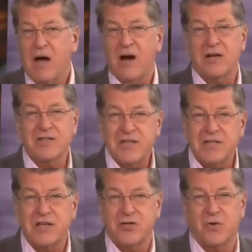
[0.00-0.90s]
our
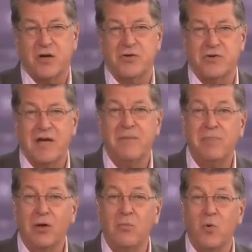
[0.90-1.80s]
existing structures and
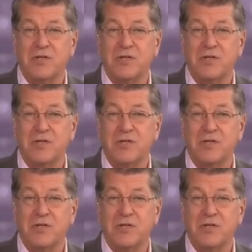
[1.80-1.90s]
build more